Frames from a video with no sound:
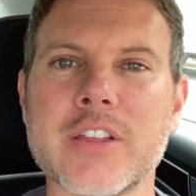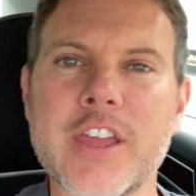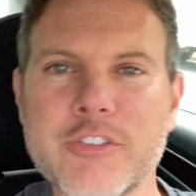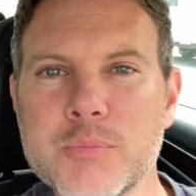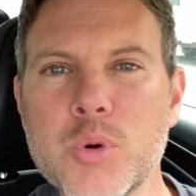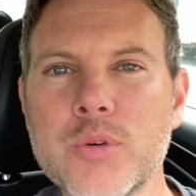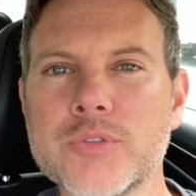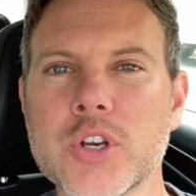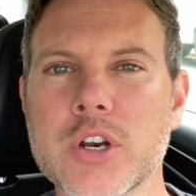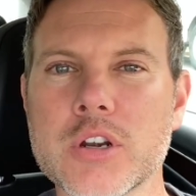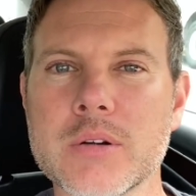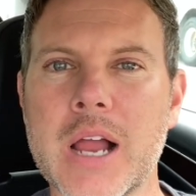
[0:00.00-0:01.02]
they've moved
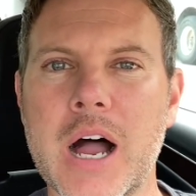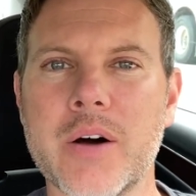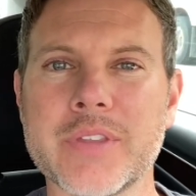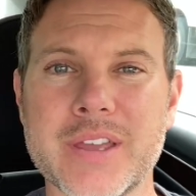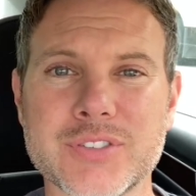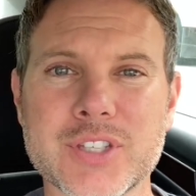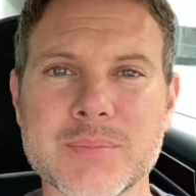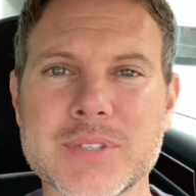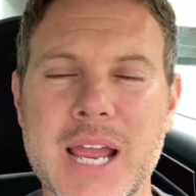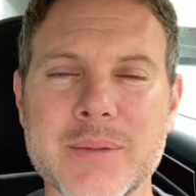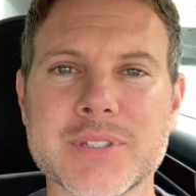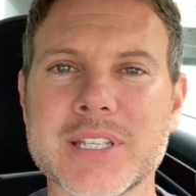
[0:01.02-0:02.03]
dirt around, they've
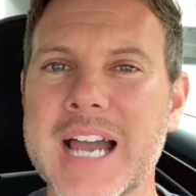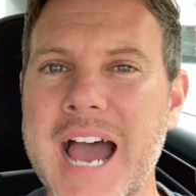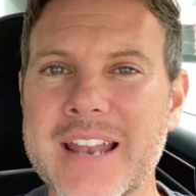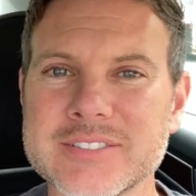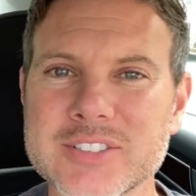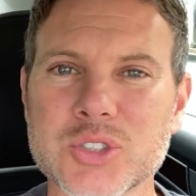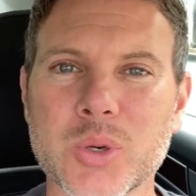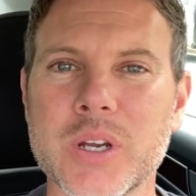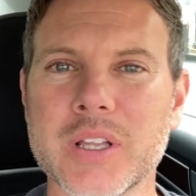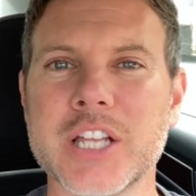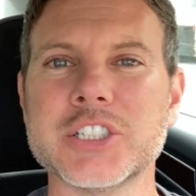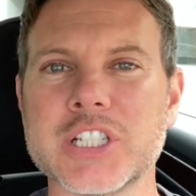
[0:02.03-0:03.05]
sometimes gotten
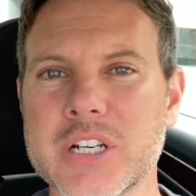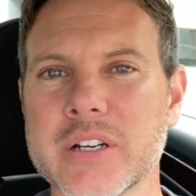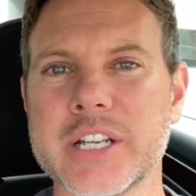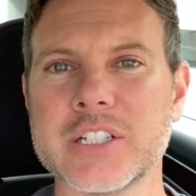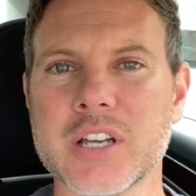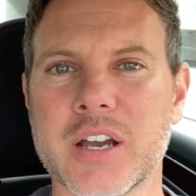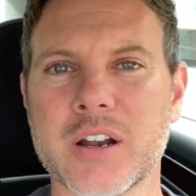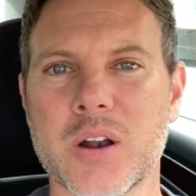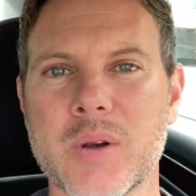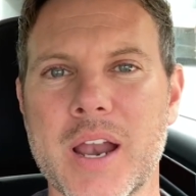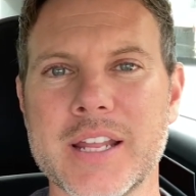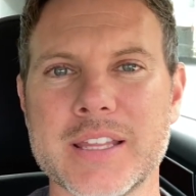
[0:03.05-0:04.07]
soil engineering done
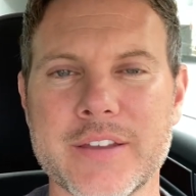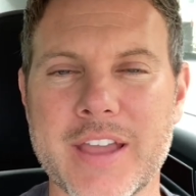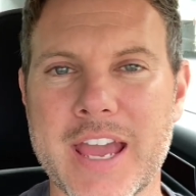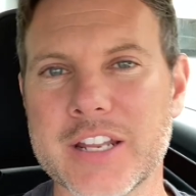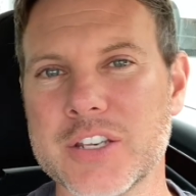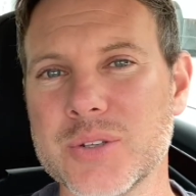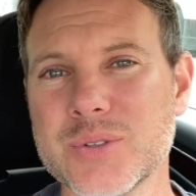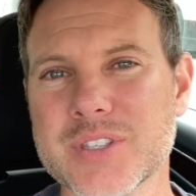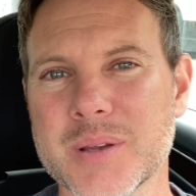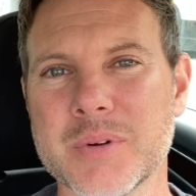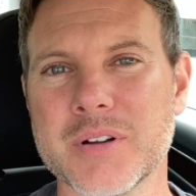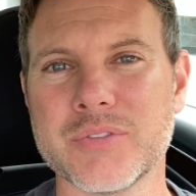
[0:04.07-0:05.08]
already, they've had to do
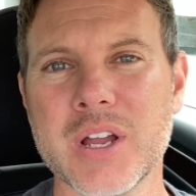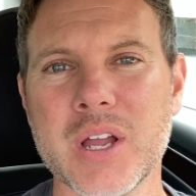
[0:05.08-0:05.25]
some of